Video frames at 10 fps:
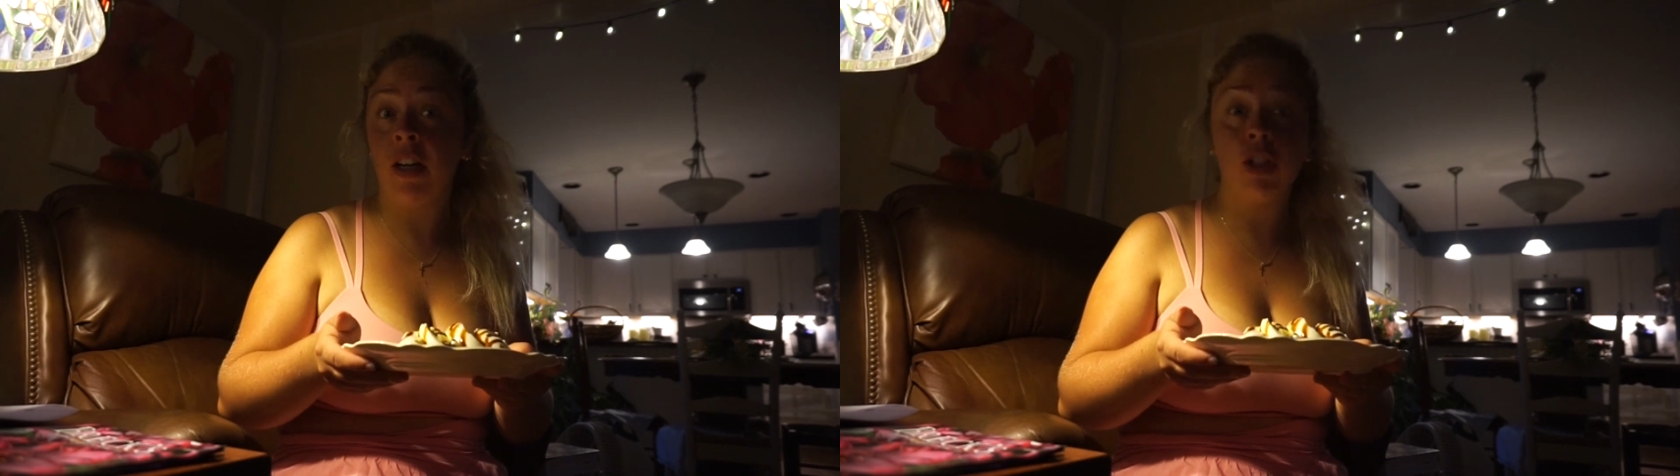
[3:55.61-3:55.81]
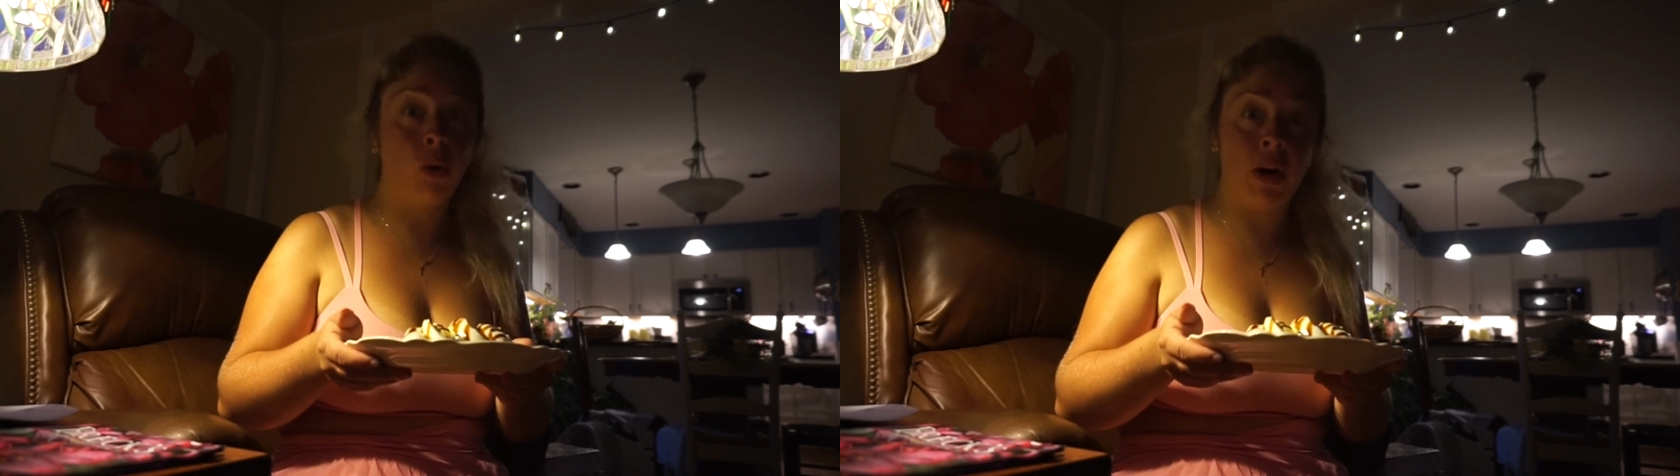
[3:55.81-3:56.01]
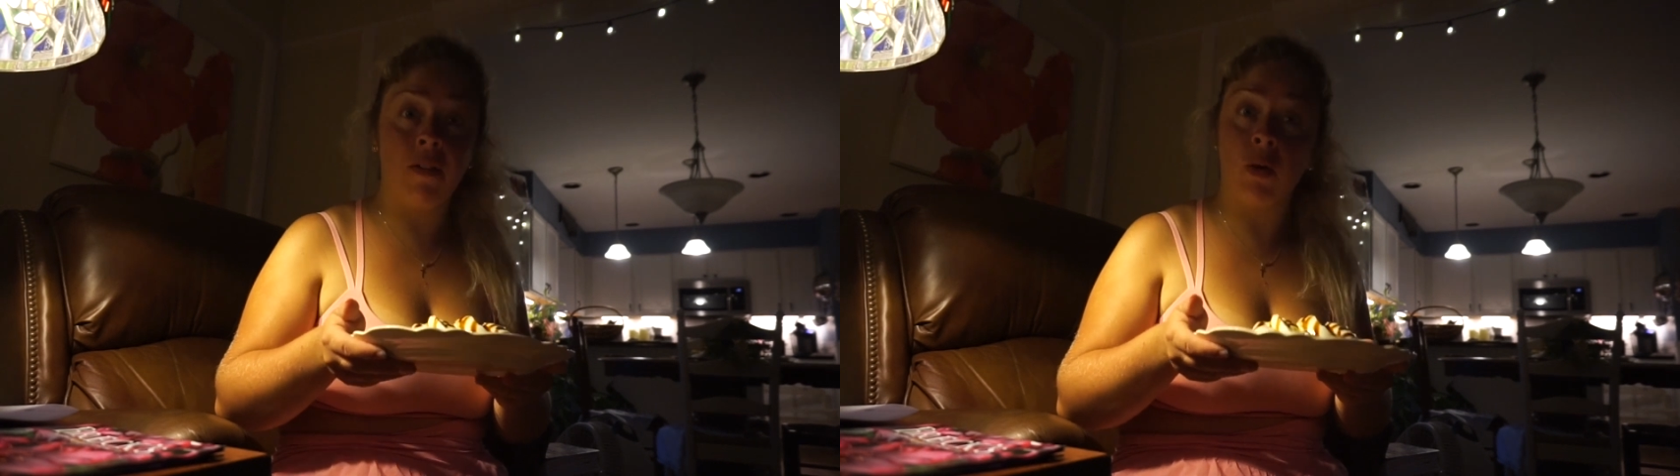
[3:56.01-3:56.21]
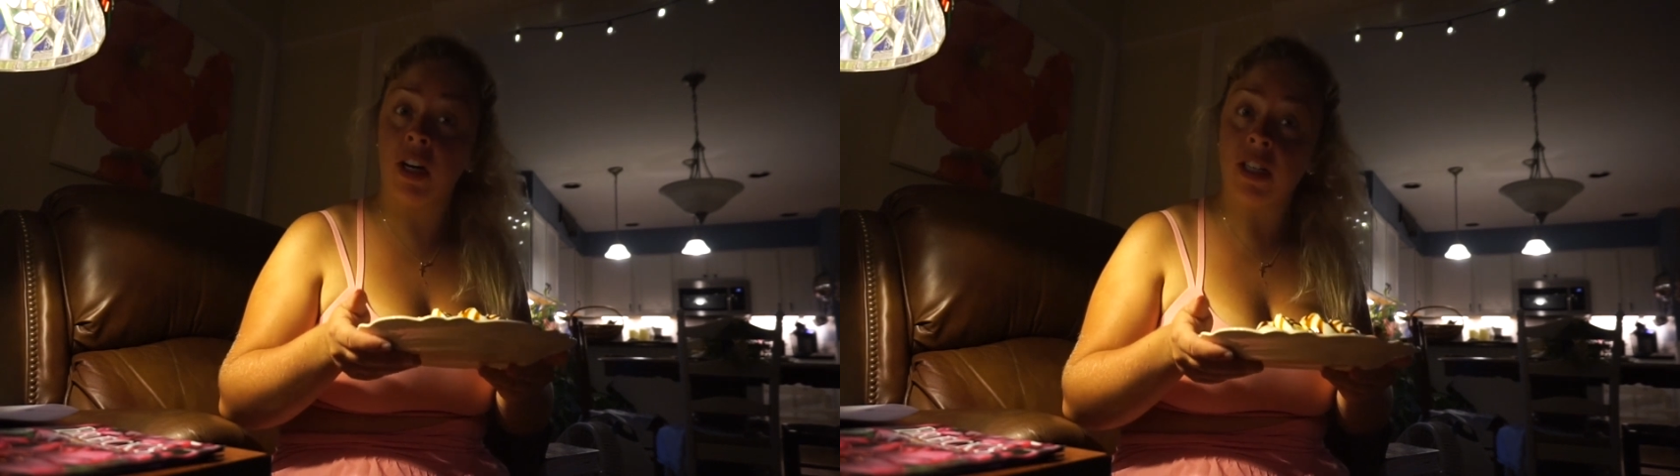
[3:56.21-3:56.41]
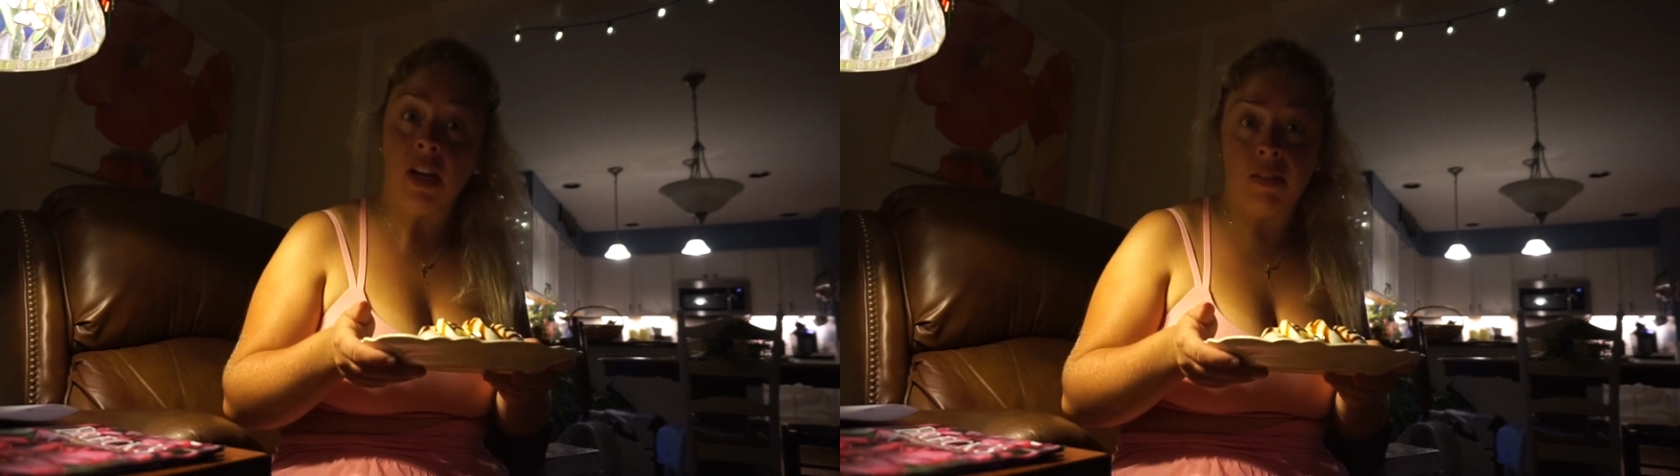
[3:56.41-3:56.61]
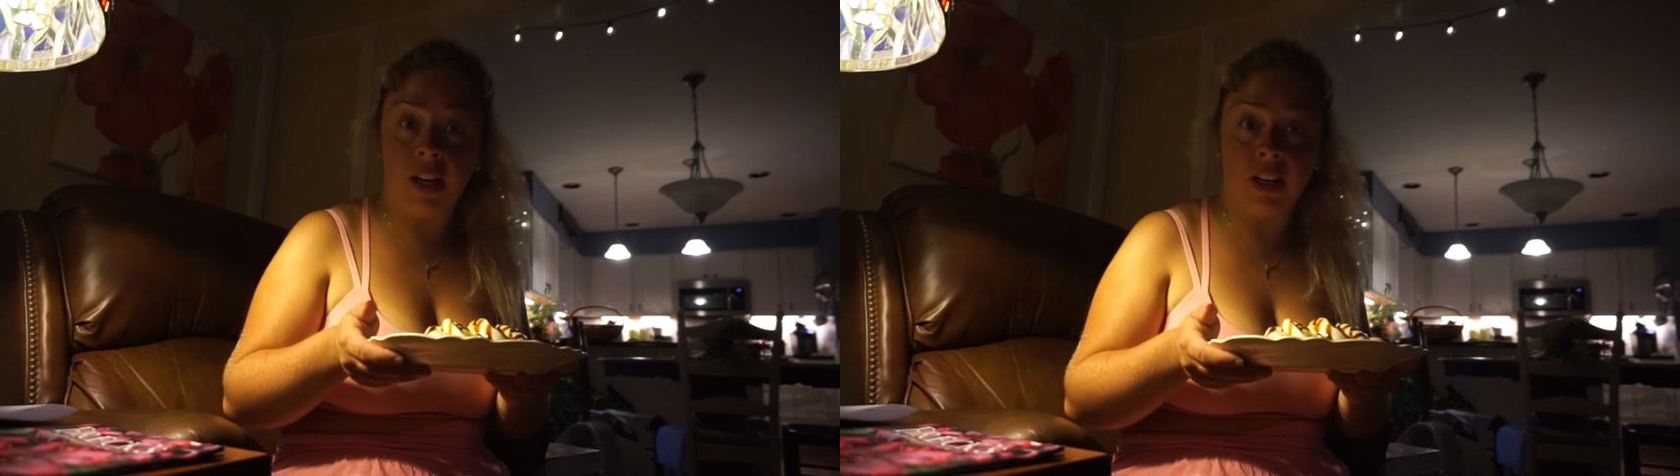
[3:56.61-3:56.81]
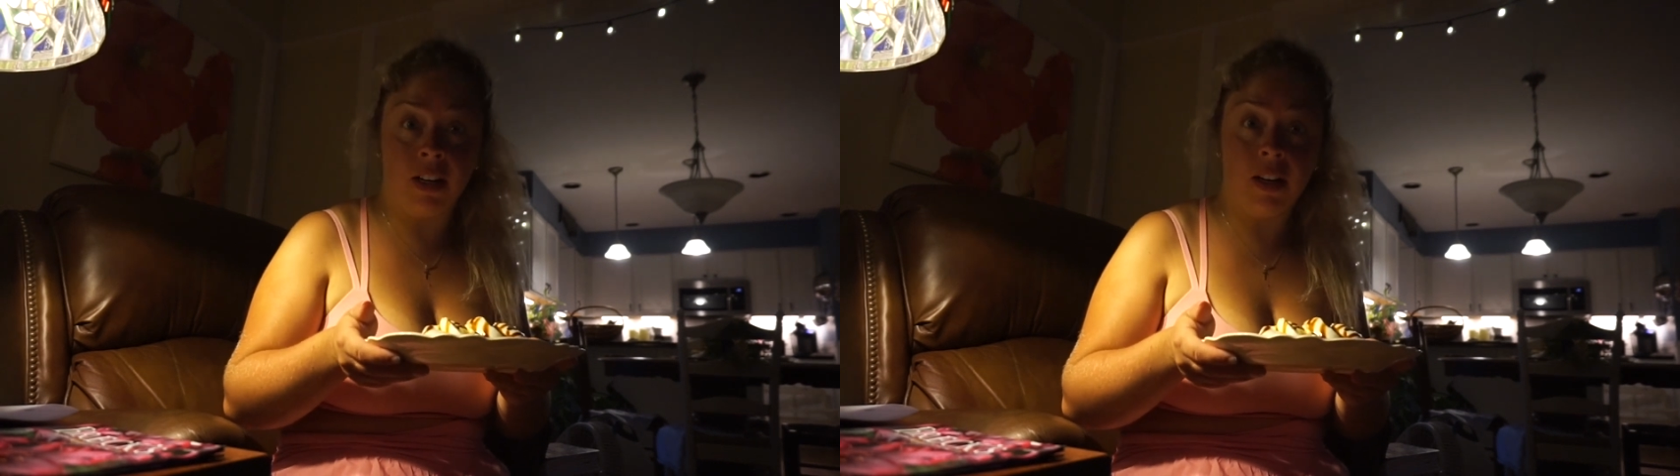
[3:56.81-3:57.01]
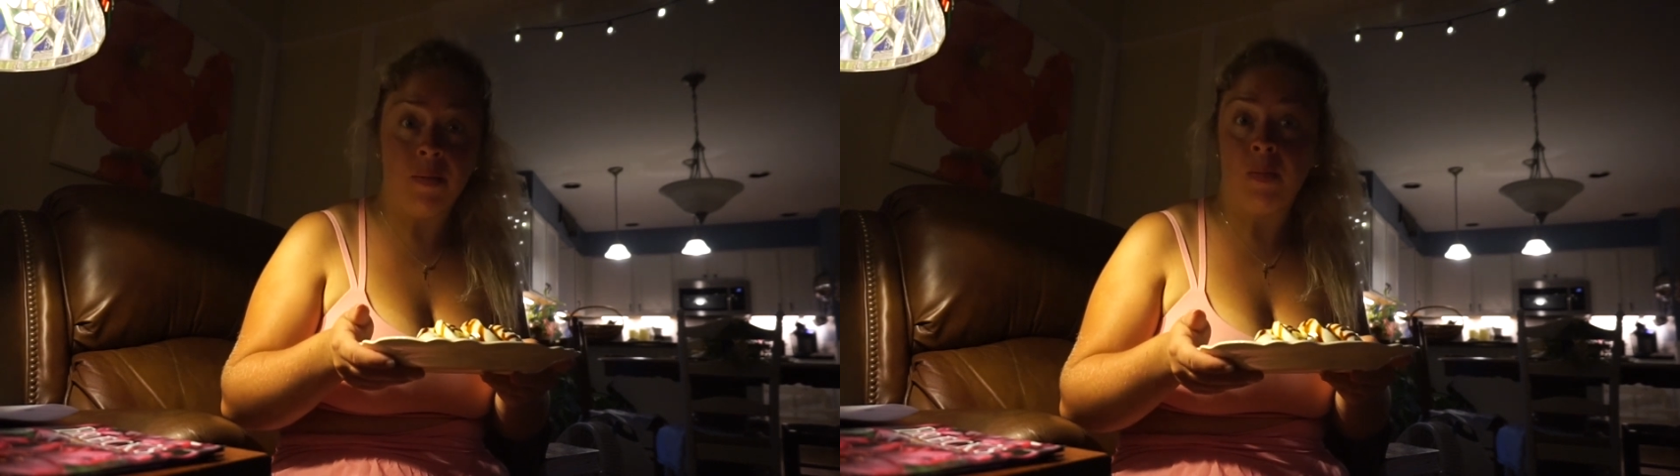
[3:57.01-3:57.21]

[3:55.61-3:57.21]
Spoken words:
24/7